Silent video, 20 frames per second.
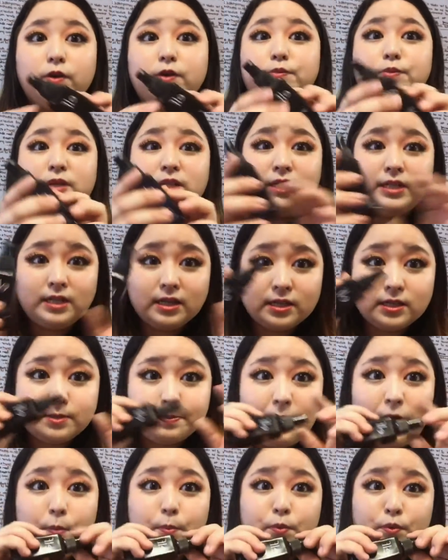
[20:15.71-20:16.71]
It really does
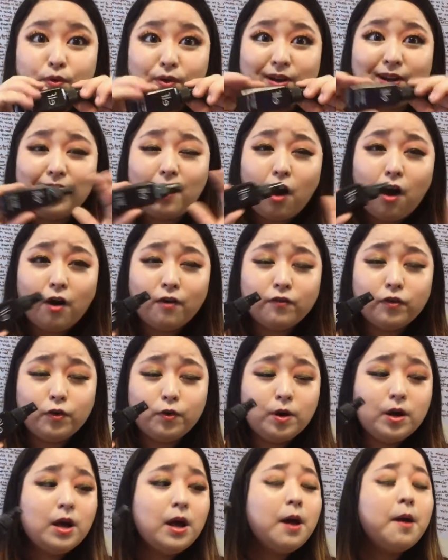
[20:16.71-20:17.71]
smell pretty
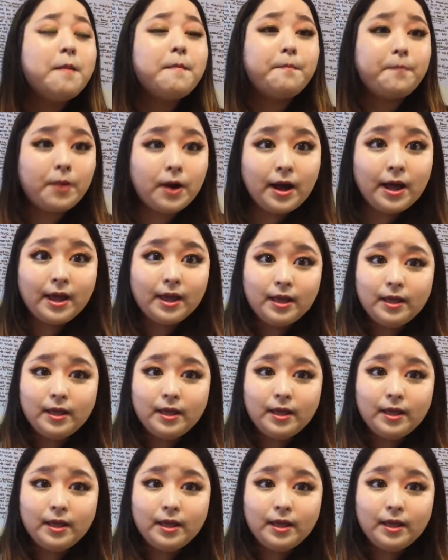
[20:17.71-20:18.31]
awful, but